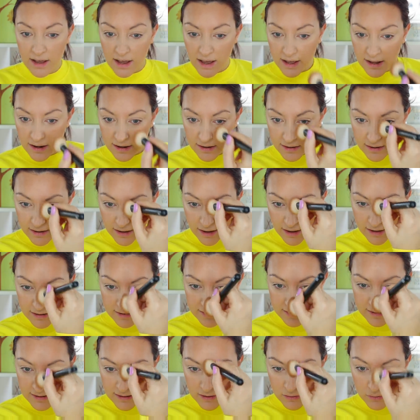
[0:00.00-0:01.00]
And I
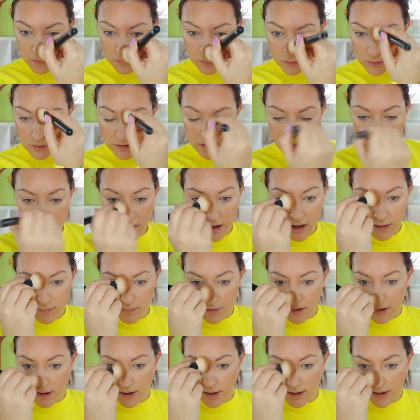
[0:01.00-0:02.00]
see it all the
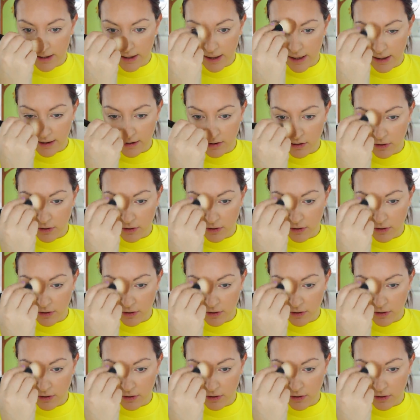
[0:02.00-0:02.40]
time that I get,